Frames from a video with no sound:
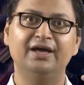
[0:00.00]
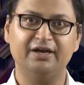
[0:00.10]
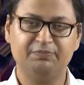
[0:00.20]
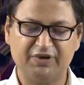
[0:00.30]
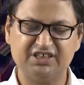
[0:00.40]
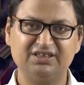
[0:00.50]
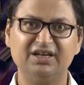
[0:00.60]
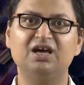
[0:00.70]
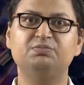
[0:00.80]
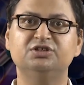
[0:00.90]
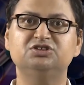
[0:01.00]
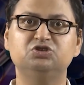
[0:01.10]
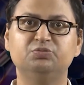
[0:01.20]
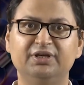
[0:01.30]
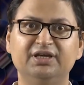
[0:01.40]
and pressure happens
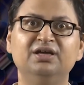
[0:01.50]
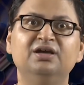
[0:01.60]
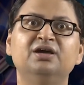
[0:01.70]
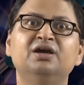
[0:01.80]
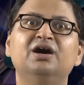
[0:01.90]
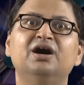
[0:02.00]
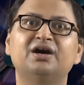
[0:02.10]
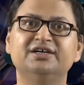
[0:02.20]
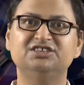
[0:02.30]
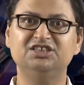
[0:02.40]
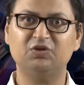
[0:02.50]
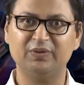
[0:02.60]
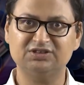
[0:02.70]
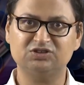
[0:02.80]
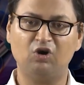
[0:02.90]
to be a
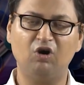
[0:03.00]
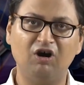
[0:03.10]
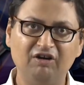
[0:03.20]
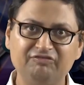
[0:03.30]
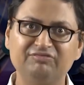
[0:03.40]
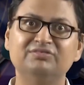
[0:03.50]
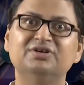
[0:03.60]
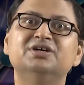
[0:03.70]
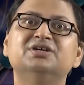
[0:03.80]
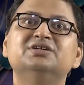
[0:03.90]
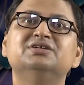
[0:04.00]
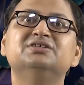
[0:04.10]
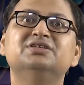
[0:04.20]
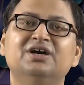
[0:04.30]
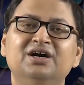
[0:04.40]
consequence of
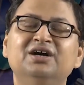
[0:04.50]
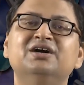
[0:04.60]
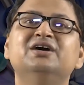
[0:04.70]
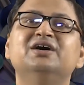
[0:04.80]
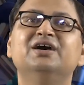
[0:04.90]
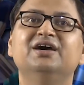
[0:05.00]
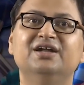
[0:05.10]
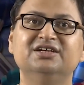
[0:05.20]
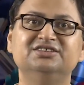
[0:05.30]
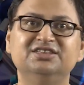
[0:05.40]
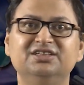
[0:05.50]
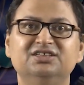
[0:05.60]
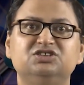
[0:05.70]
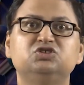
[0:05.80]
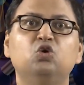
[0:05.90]
the energy
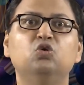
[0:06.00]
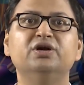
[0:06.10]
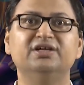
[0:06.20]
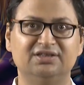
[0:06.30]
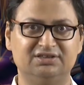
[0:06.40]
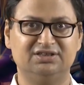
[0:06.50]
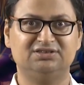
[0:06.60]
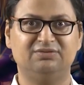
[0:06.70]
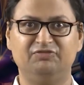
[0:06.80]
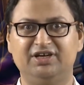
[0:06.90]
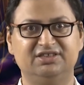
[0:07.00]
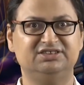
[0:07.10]
stored in the system, we can